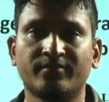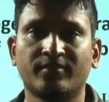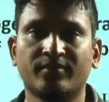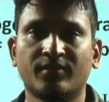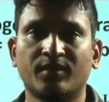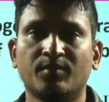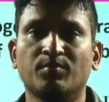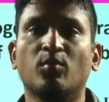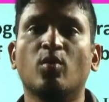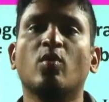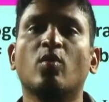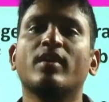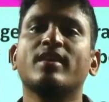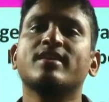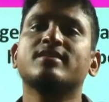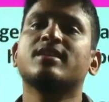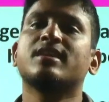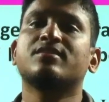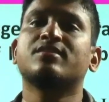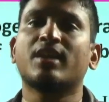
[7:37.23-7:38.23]
More is
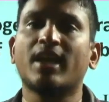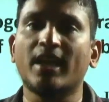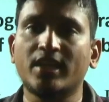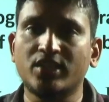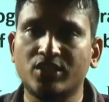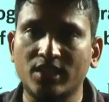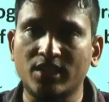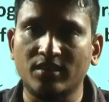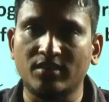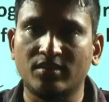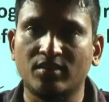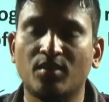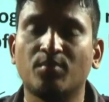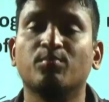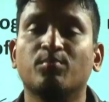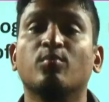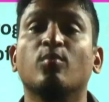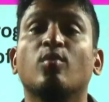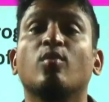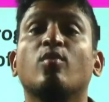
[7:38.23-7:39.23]
the attraction,
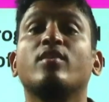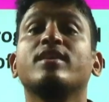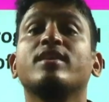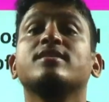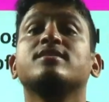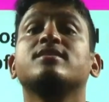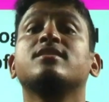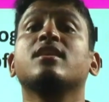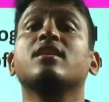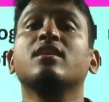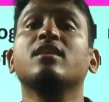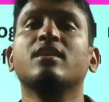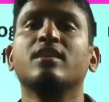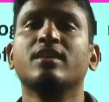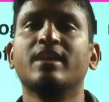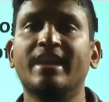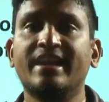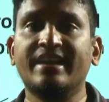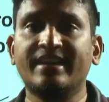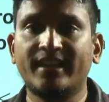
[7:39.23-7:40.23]
more is the
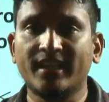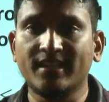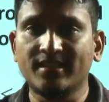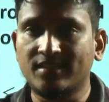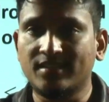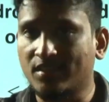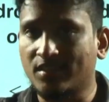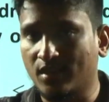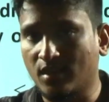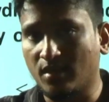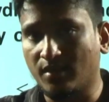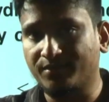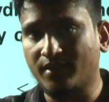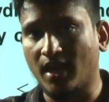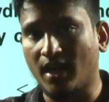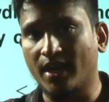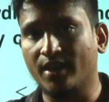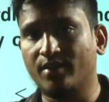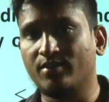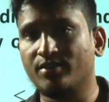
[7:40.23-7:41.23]
intensity of the
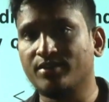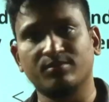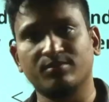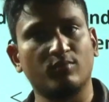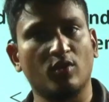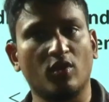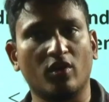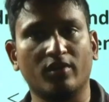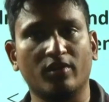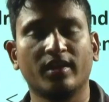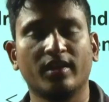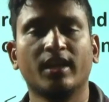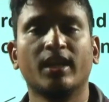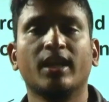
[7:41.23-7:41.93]
hydrogen bond.